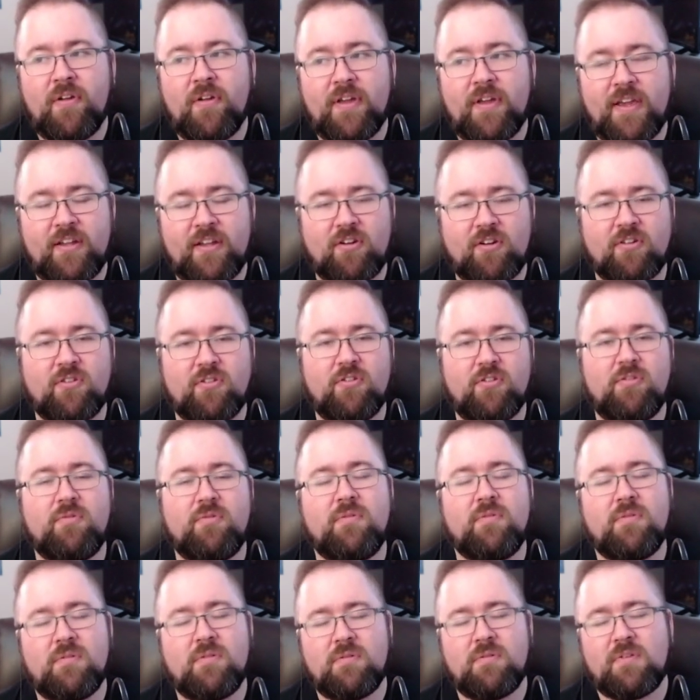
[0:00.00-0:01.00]
in our new
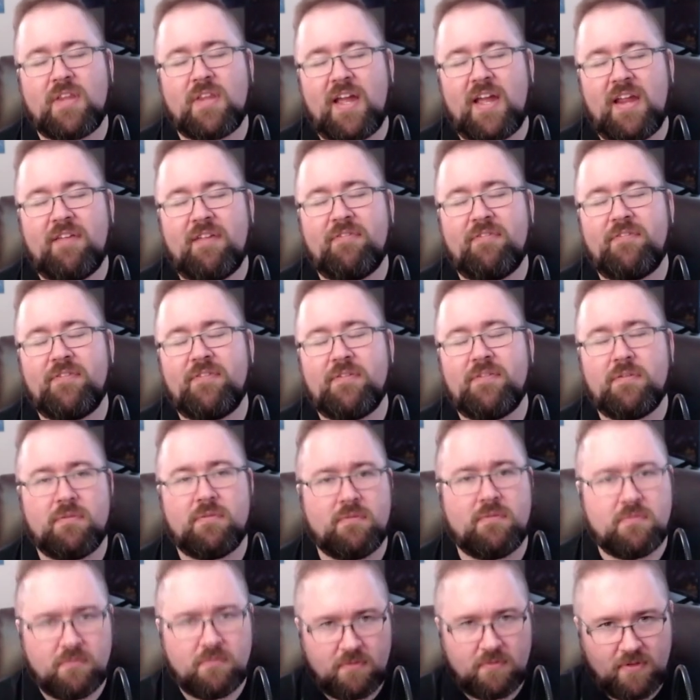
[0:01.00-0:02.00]
life
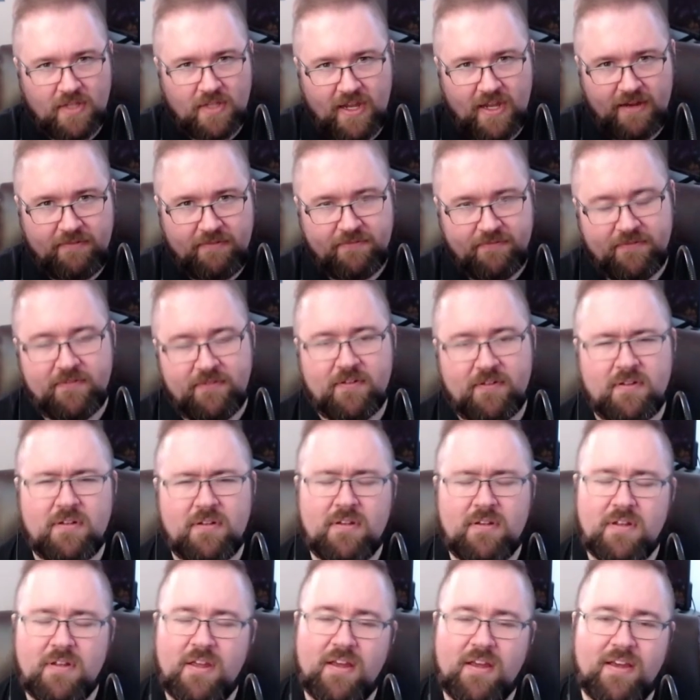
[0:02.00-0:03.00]

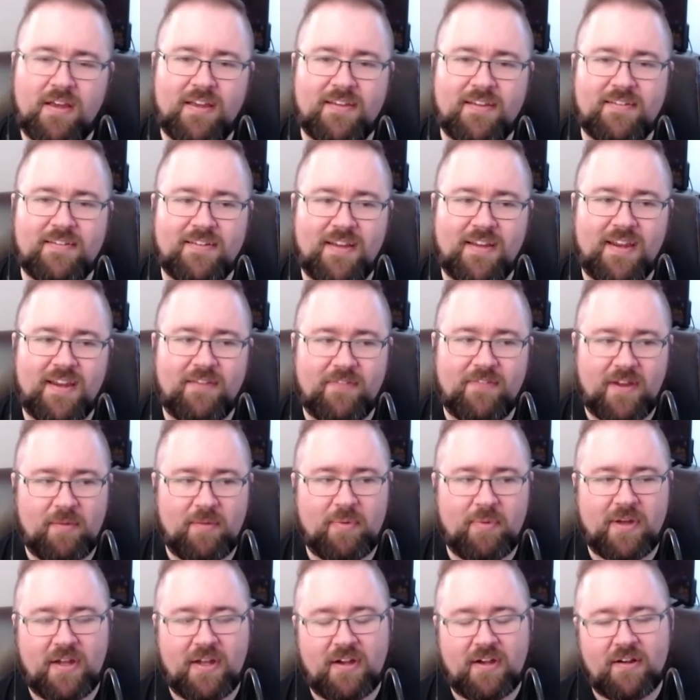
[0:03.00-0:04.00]
as a
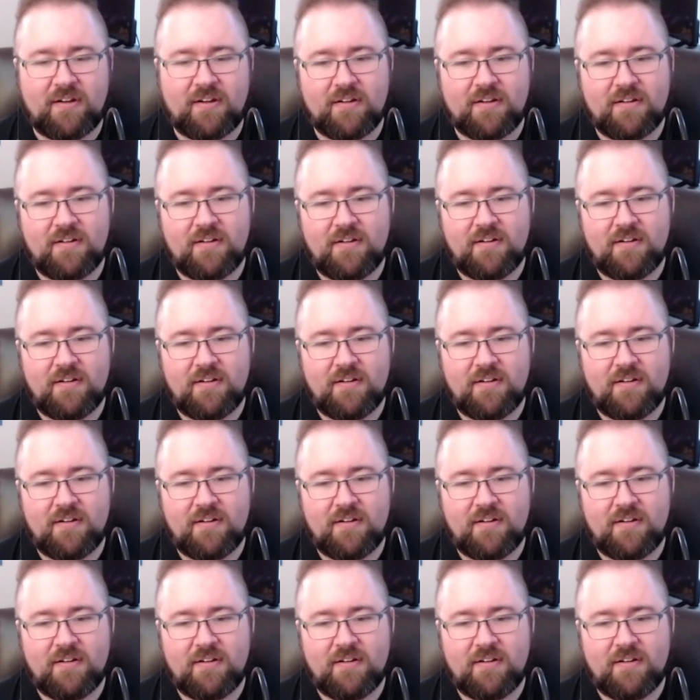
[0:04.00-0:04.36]
vampire.